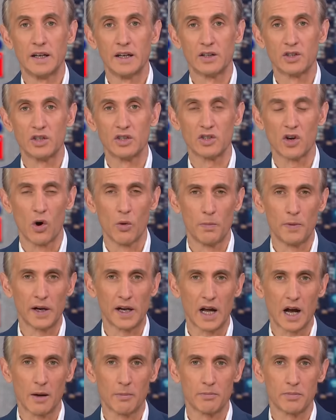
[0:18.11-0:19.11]
She's
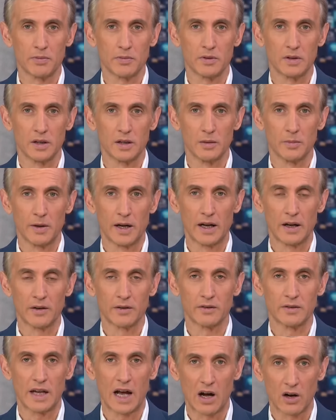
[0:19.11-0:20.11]
opening up
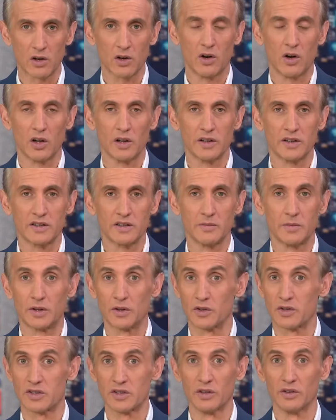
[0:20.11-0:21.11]
about alcoholism
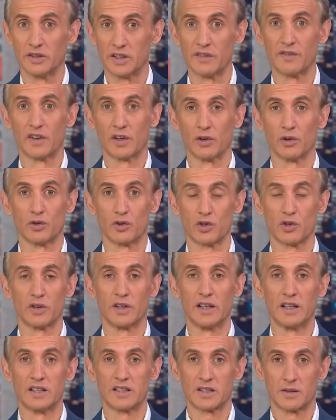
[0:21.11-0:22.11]
and her still difficult
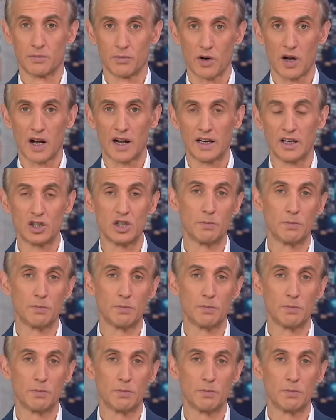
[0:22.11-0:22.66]
journey to sobriety.